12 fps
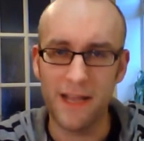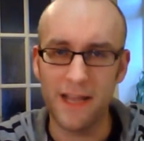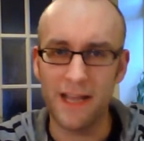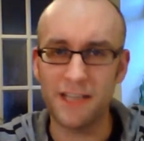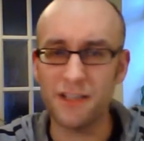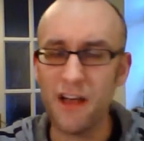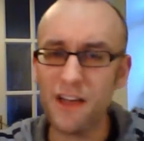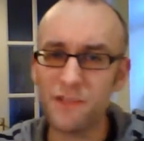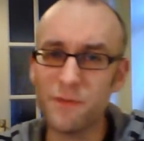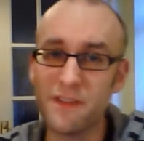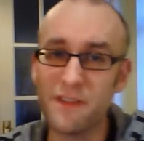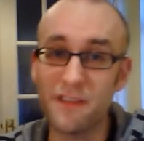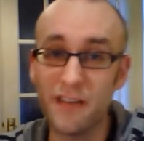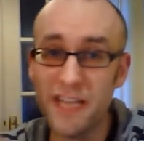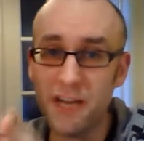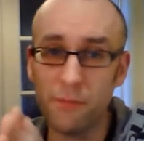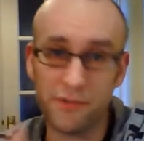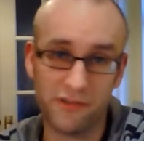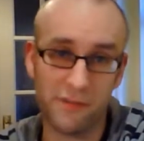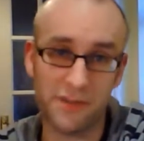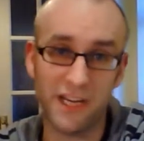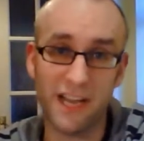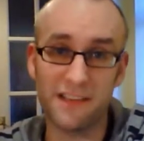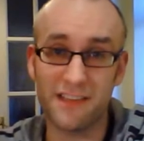He starts with the legal
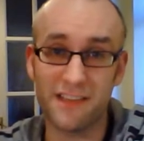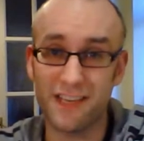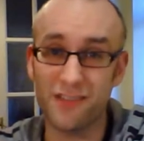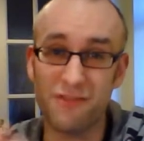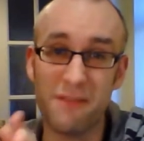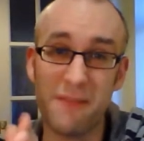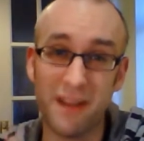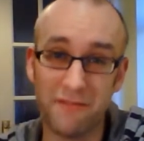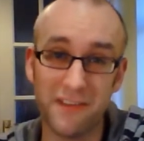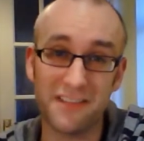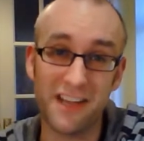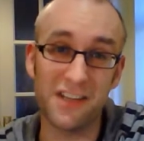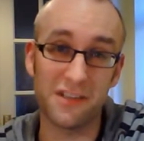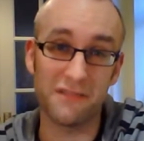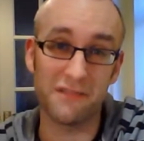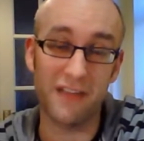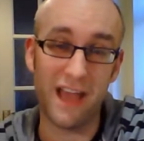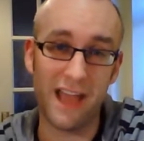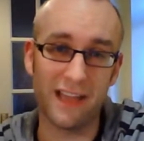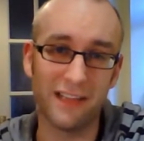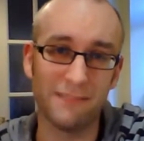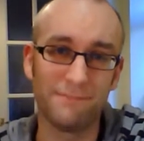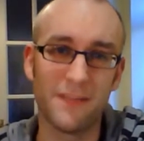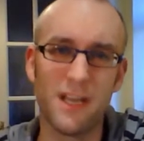prescription against the extreme manifestation of that
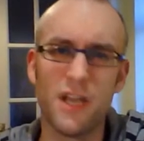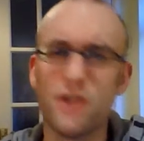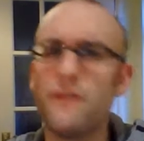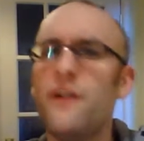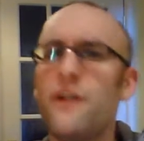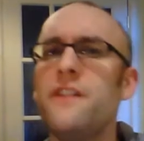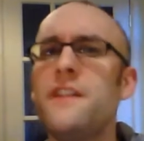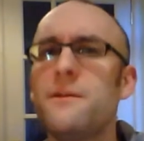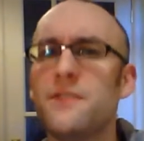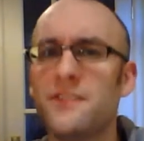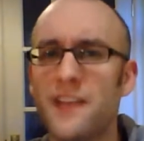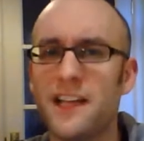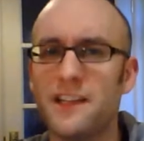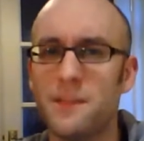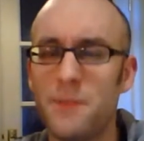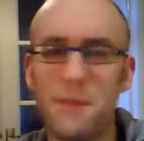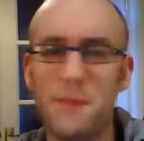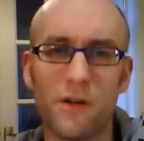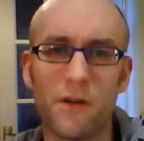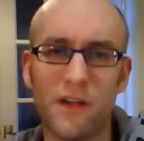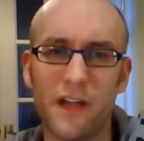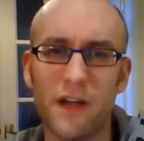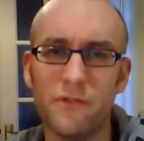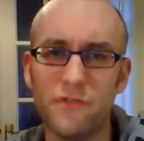anger. You've heard that it was said to the people long
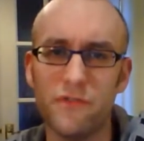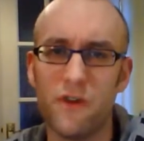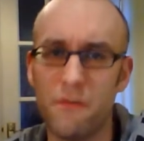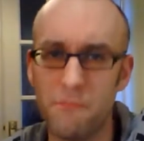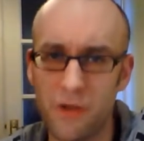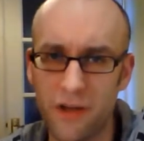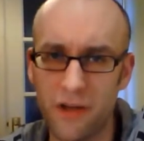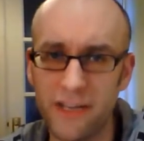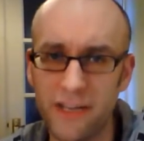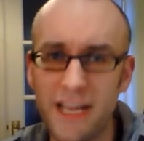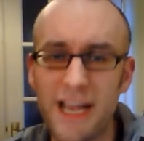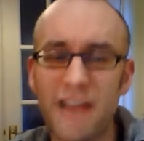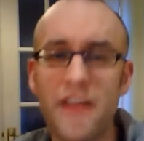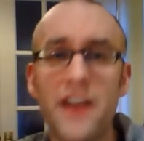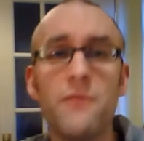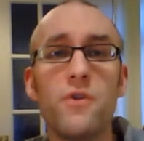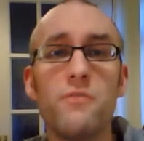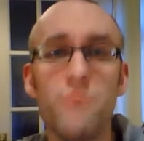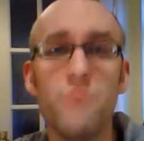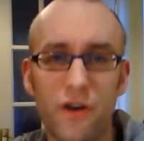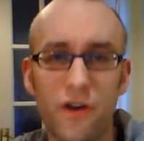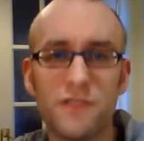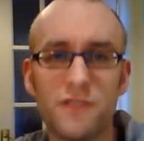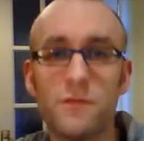ago, "Do not murder," and that anyone who
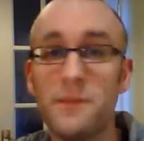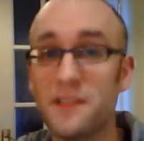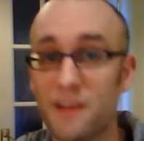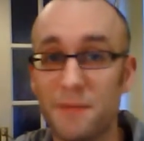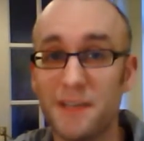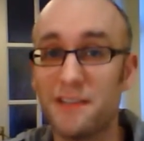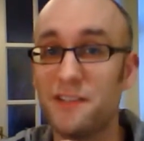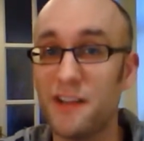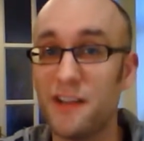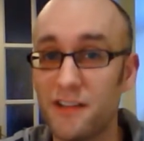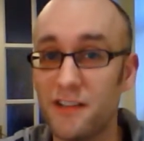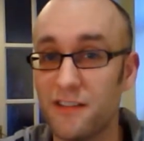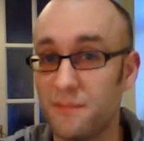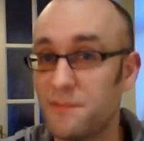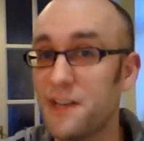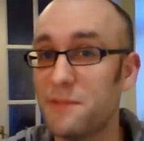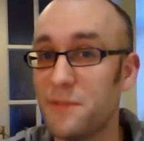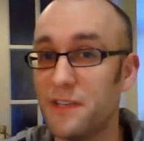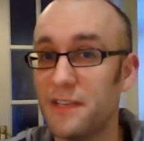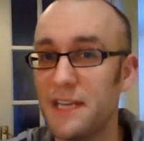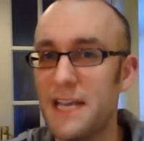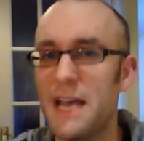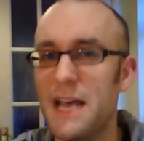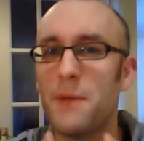murders will be subject to judgment.
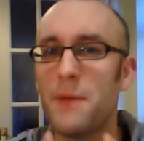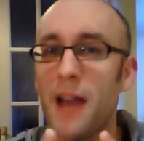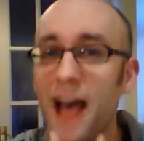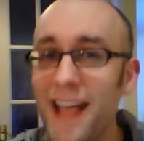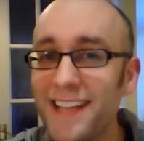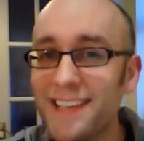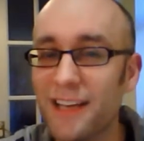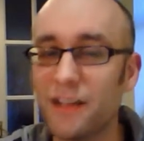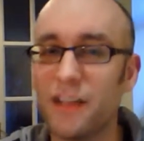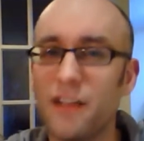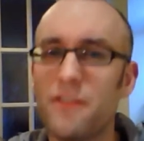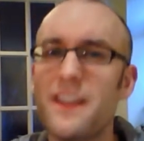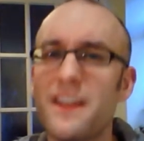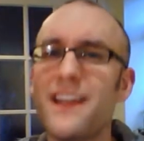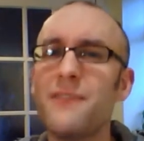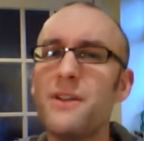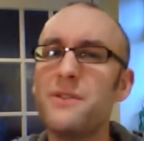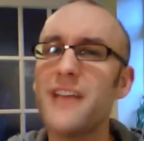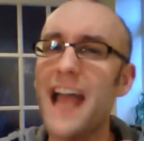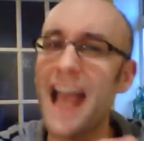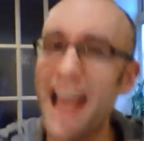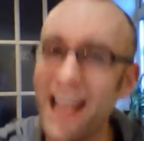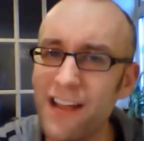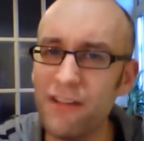But I tell you that anyone who's
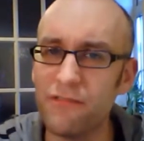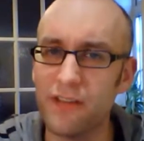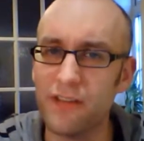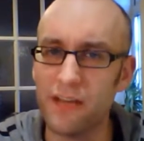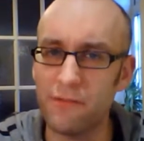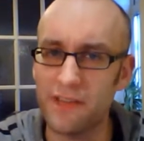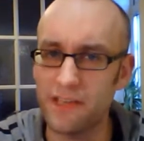angry with